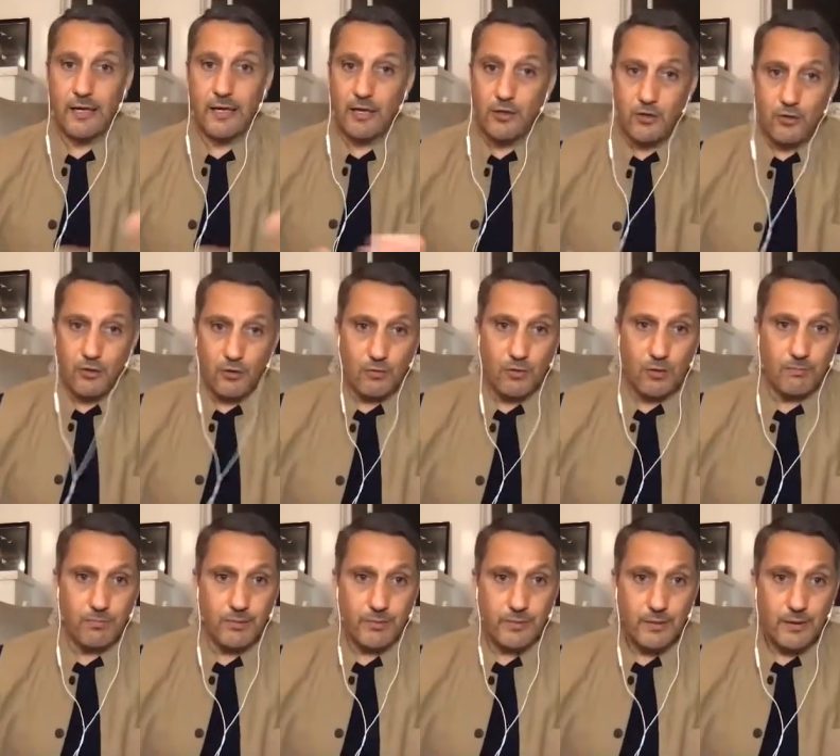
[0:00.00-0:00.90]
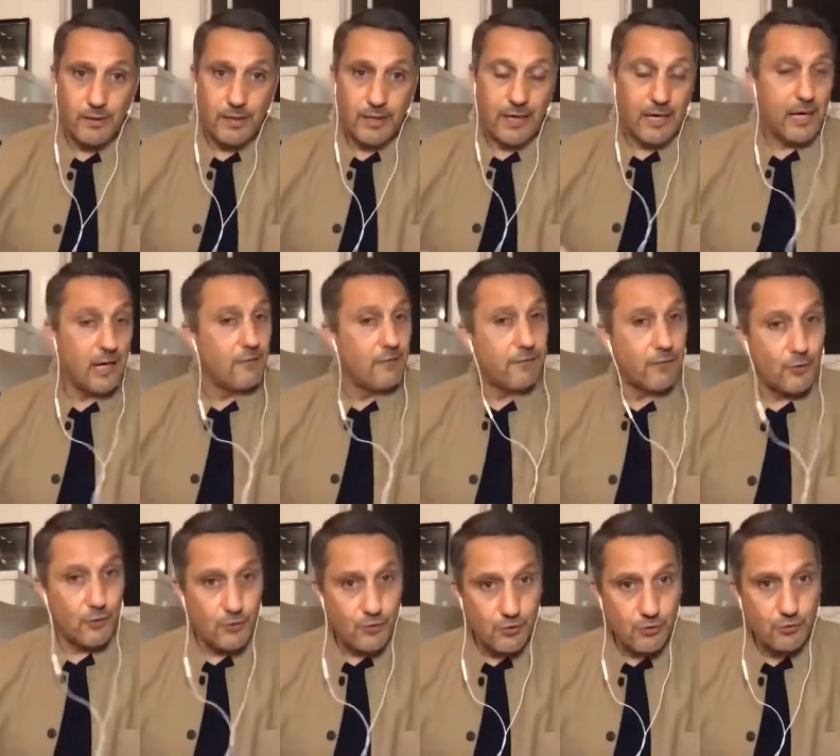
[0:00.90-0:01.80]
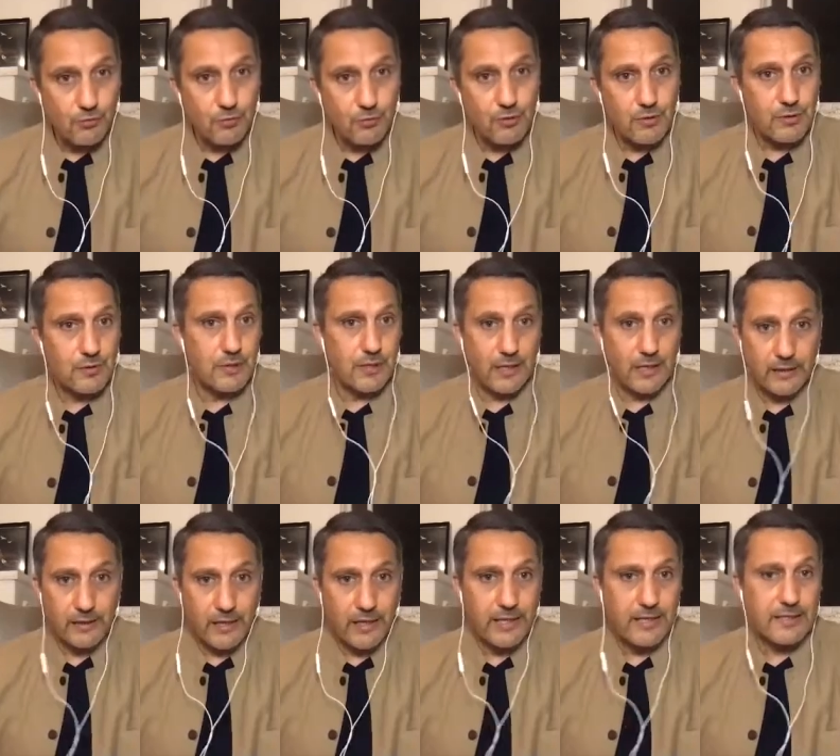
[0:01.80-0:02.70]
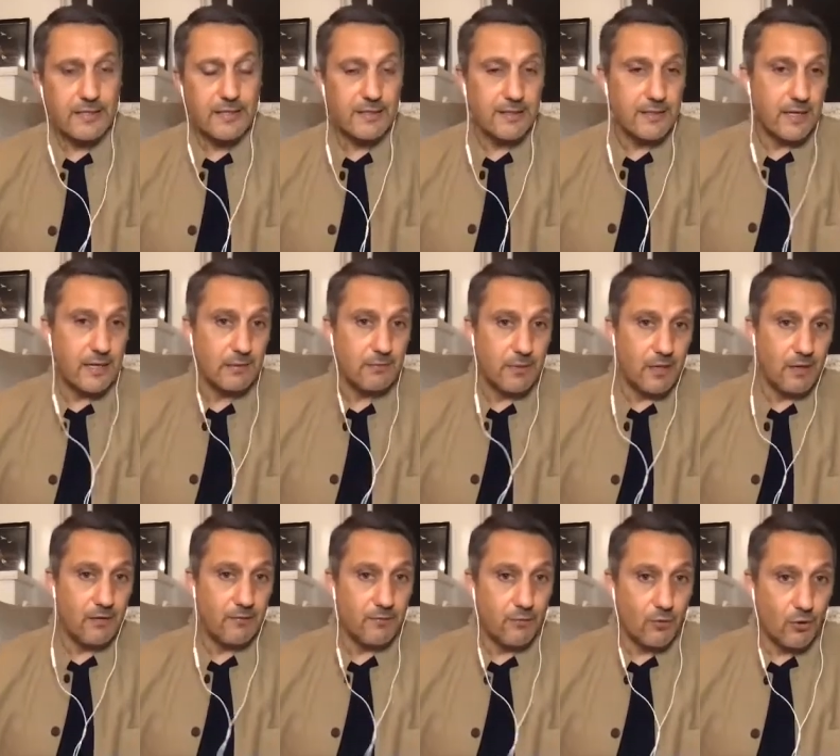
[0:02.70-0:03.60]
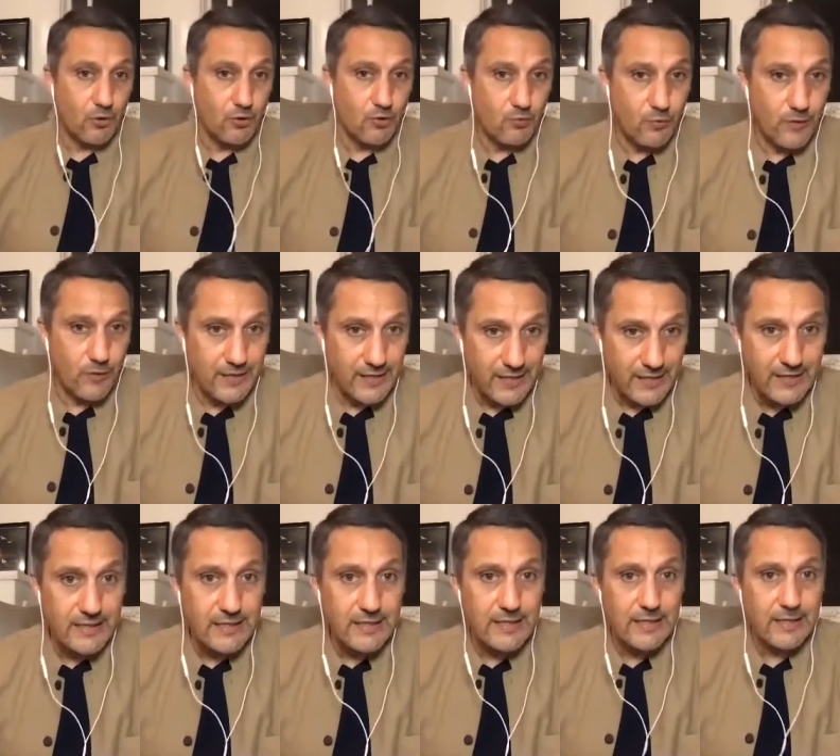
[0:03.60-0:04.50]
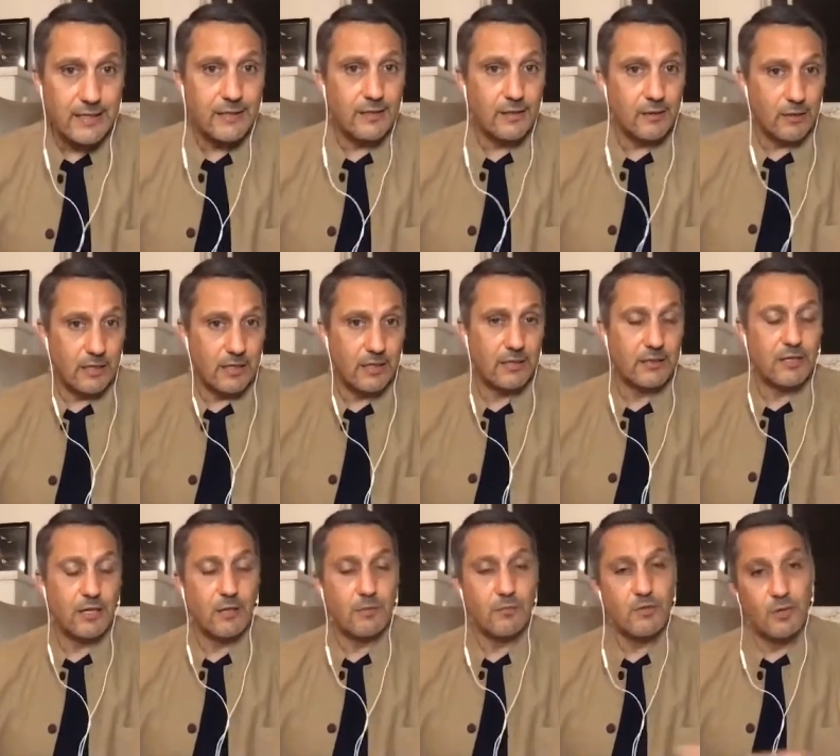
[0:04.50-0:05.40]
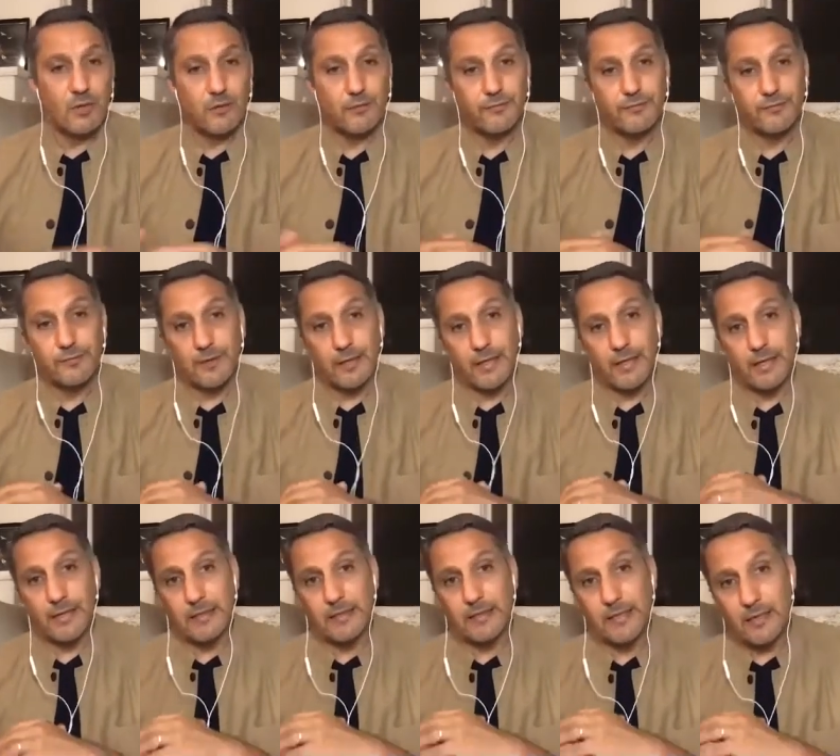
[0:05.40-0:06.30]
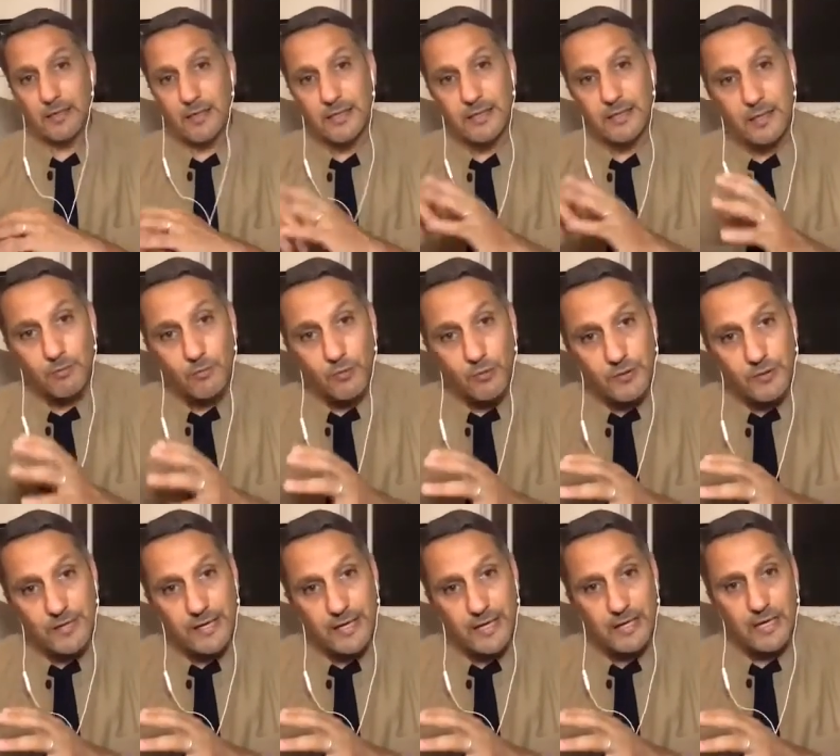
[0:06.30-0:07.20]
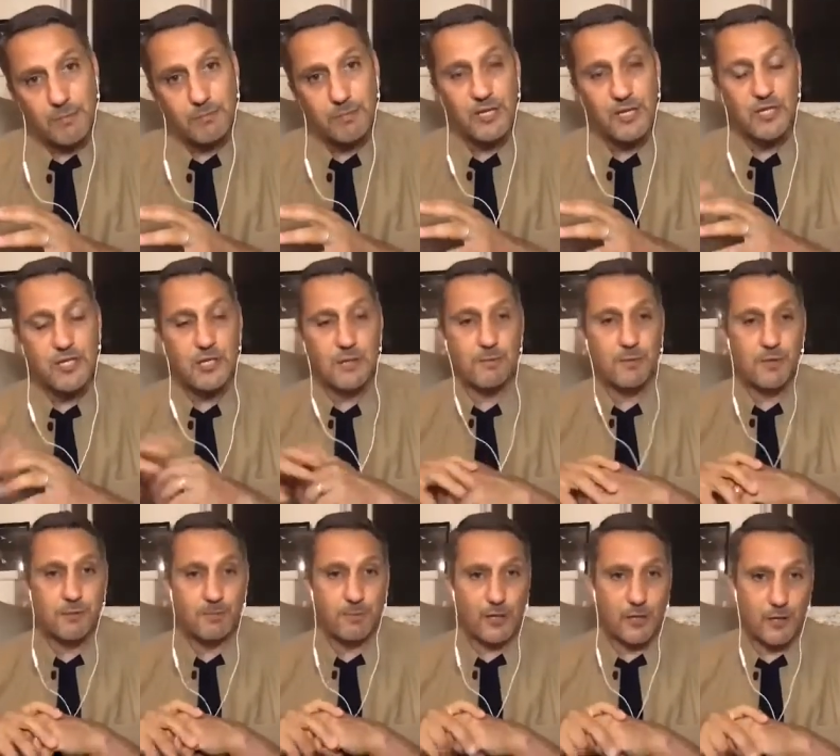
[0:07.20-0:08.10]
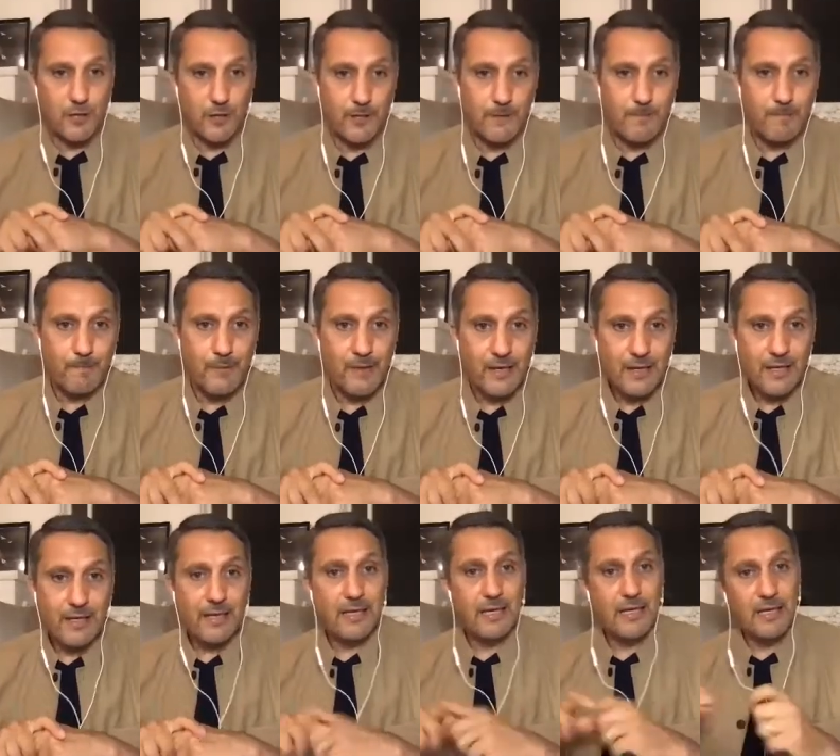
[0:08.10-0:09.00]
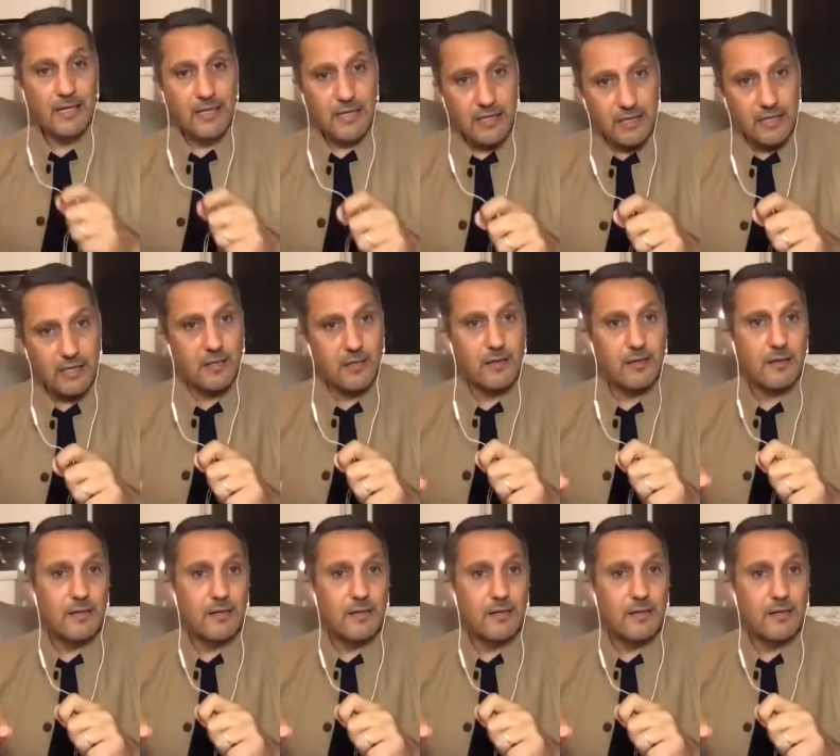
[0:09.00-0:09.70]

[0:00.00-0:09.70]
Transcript: in Europe, and for sure the alliances that being forged with India in terms of Narendra Modi and the PGP party. In here,